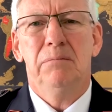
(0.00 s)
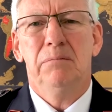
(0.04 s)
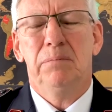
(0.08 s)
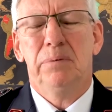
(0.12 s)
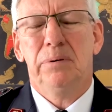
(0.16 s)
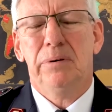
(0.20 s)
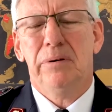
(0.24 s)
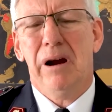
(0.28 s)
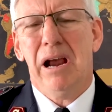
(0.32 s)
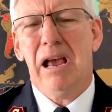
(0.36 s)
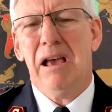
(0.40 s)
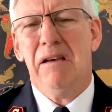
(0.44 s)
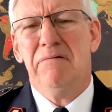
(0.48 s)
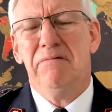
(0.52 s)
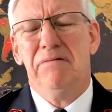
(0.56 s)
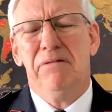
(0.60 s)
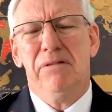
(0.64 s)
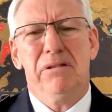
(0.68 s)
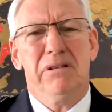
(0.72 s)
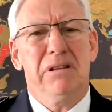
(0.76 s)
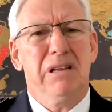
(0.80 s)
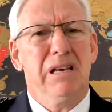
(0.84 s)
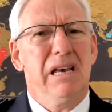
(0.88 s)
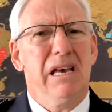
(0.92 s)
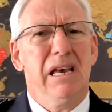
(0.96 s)
Pray
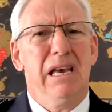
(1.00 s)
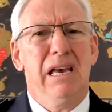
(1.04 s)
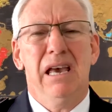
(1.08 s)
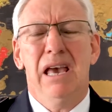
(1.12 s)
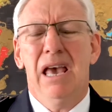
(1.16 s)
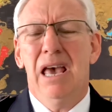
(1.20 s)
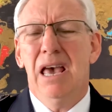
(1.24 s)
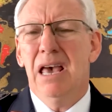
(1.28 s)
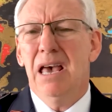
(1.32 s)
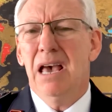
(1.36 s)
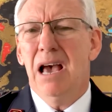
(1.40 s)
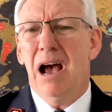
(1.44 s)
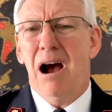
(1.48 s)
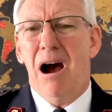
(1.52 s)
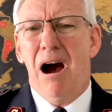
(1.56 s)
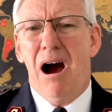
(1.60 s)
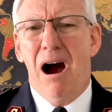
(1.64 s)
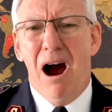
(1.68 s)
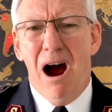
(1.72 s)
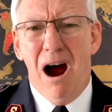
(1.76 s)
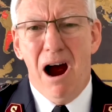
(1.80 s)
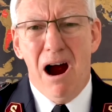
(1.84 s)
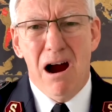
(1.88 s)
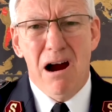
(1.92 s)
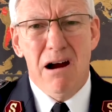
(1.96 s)
for the
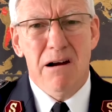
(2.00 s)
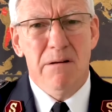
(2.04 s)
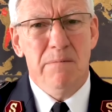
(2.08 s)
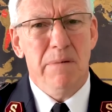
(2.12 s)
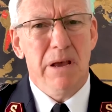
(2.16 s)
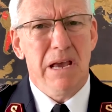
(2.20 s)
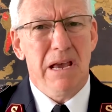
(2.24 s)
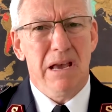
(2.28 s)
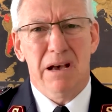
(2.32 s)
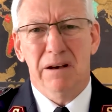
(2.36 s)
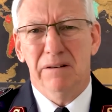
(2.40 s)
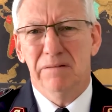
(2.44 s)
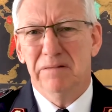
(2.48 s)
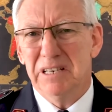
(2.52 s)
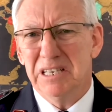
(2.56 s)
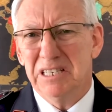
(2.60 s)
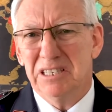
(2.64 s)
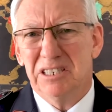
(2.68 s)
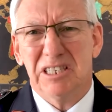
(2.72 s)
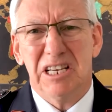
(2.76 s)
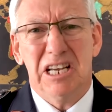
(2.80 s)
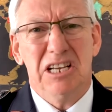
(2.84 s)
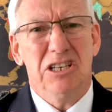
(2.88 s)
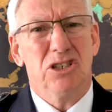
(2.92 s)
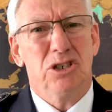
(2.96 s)
army of
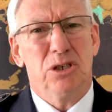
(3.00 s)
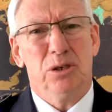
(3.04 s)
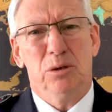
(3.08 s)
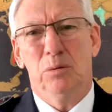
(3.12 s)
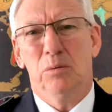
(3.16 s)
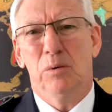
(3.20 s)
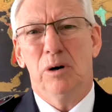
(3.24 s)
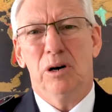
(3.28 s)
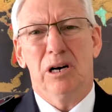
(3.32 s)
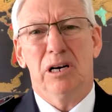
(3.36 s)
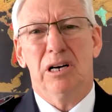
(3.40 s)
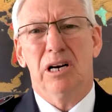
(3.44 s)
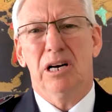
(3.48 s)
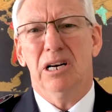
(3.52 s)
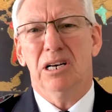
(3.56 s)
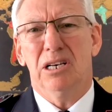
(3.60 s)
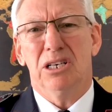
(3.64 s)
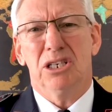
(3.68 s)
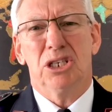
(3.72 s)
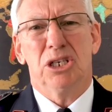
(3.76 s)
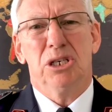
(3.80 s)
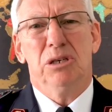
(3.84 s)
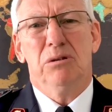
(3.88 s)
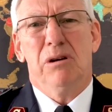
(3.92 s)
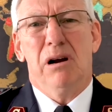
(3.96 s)
essential
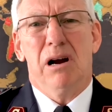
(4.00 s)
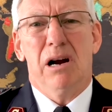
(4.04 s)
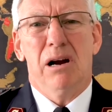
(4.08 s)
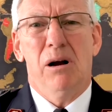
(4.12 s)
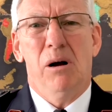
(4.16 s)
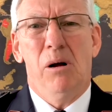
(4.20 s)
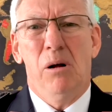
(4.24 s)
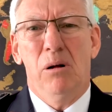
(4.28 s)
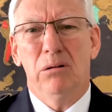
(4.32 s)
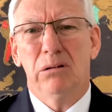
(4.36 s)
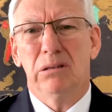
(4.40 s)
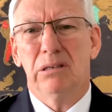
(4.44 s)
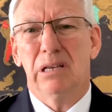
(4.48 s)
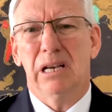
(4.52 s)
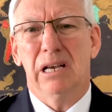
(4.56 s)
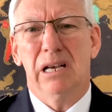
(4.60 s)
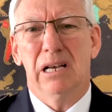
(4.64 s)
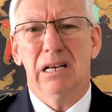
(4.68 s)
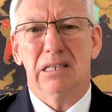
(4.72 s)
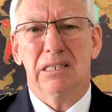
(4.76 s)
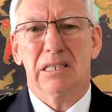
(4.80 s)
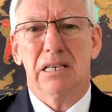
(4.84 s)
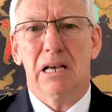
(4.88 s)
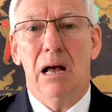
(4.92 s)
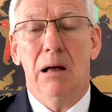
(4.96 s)
workers who are holding
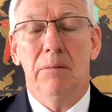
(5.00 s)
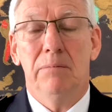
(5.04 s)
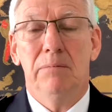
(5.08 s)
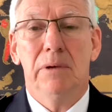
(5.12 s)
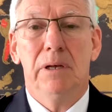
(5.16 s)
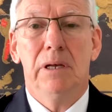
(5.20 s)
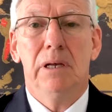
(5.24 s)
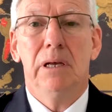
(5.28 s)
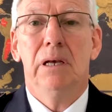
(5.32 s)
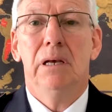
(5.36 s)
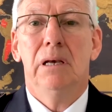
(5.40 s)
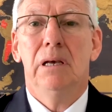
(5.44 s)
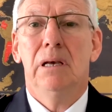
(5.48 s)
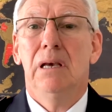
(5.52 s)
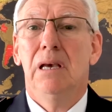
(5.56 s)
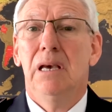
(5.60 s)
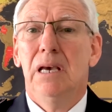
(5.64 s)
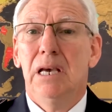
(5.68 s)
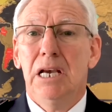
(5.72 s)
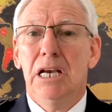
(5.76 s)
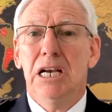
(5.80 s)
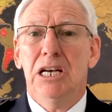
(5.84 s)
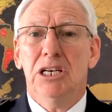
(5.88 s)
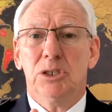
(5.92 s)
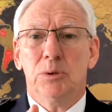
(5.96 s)
us up.
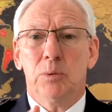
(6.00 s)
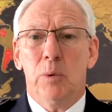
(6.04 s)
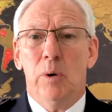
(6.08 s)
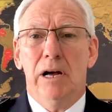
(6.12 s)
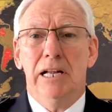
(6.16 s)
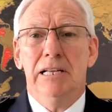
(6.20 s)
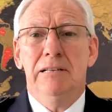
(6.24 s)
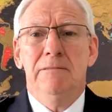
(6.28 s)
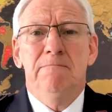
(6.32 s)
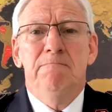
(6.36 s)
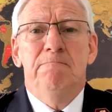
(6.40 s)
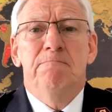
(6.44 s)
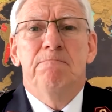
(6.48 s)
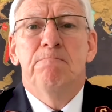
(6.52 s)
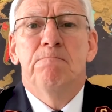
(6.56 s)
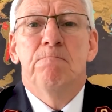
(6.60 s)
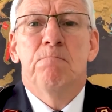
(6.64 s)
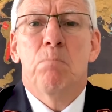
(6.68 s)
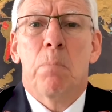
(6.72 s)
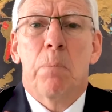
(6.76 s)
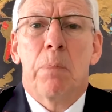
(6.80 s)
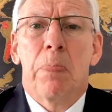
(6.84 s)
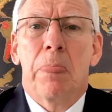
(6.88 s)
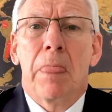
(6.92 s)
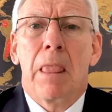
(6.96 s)
Here's one.
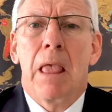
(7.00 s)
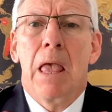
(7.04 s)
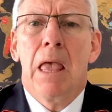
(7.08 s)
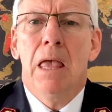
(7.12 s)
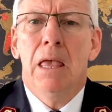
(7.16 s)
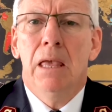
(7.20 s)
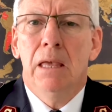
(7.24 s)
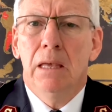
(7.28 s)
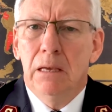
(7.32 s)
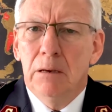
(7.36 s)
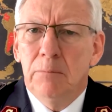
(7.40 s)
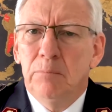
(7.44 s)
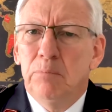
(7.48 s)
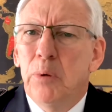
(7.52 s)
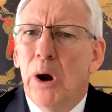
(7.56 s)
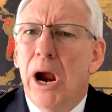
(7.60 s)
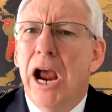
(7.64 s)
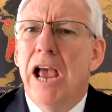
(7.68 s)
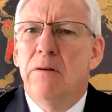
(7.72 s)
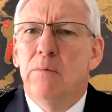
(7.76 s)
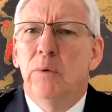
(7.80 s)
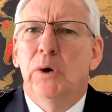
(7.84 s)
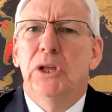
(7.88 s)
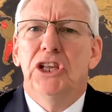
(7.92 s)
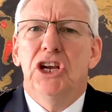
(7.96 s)

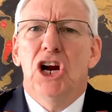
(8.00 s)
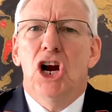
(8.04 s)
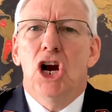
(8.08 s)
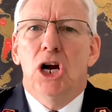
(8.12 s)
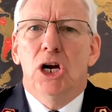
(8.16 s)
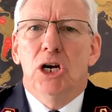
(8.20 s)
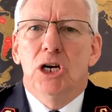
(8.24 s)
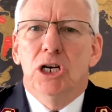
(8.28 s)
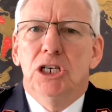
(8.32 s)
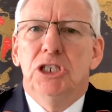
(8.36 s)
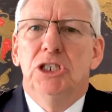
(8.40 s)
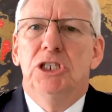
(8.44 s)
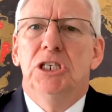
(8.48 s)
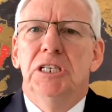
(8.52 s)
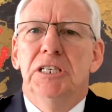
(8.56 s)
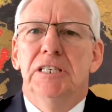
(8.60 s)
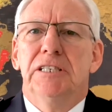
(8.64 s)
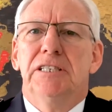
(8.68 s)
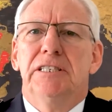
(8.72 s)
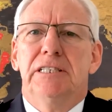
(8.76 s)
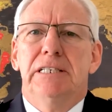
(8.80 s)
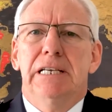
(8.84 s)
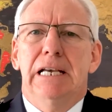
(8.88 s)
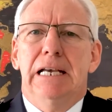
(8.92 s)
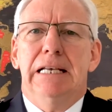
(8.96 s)
Pray with
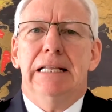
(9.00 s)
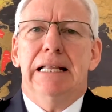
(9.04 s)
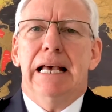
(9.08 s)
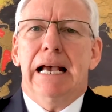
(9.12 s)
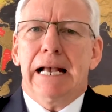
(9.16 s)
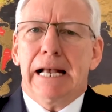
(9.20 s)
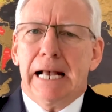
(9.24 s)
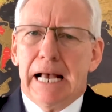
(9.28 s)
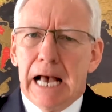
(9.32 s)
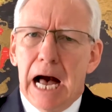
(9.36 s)
urgency that